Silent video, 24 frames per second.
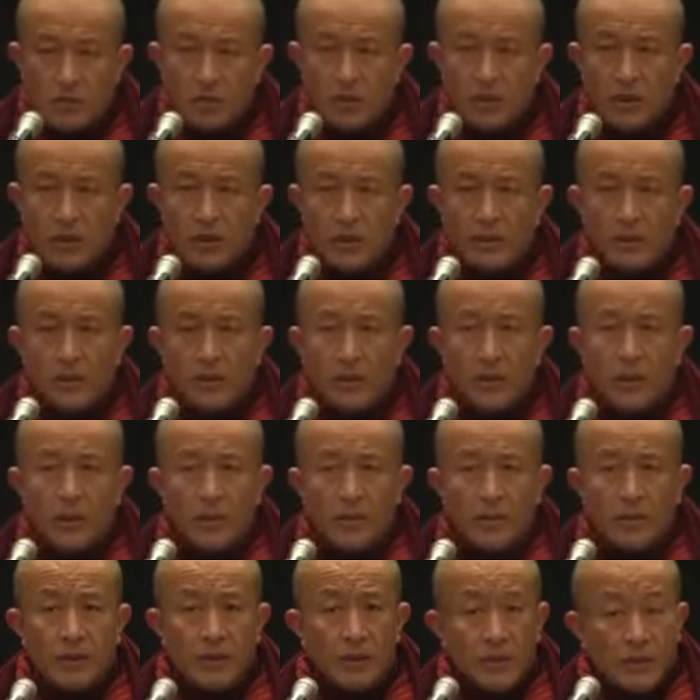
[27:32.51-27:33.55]
Okay?
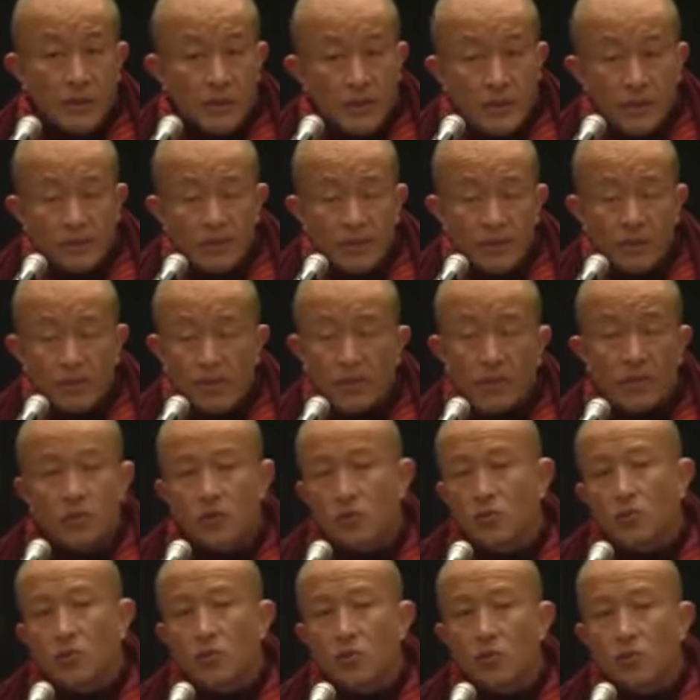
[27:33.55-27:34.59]
But there's something
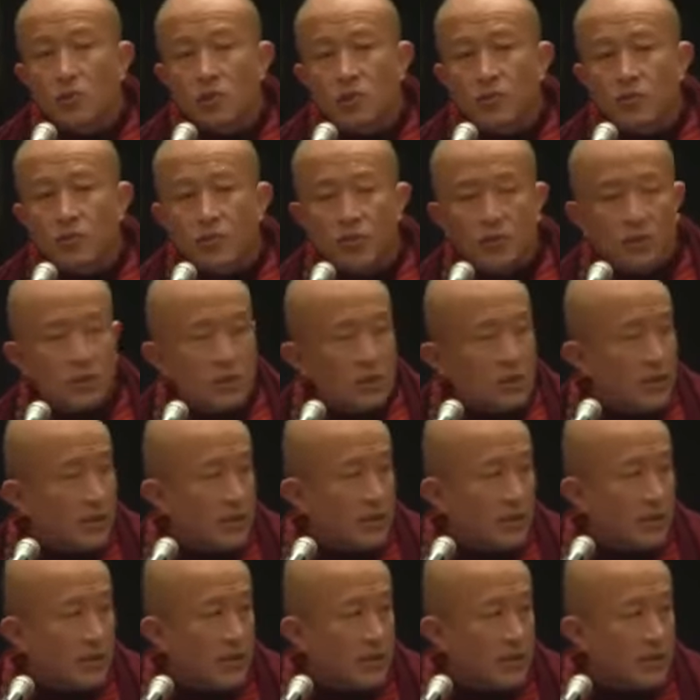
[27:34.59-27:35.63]
much more important
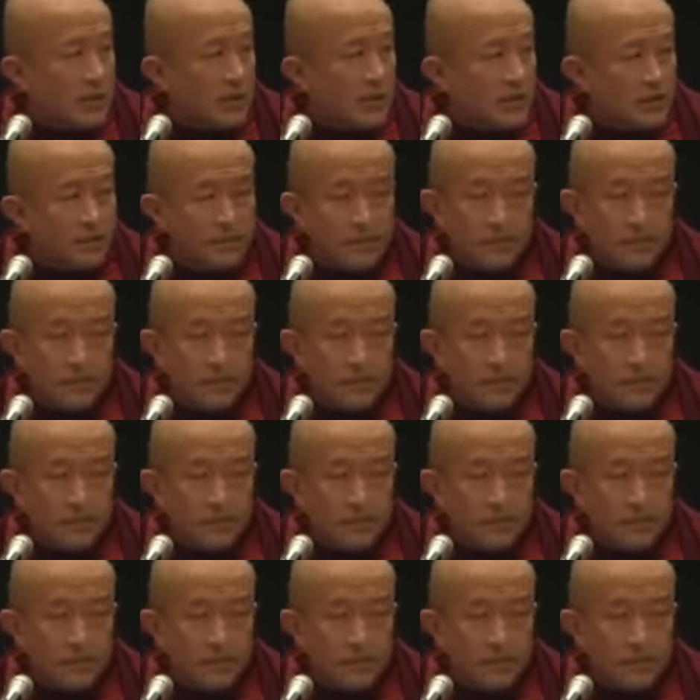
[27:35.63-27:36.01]
than that.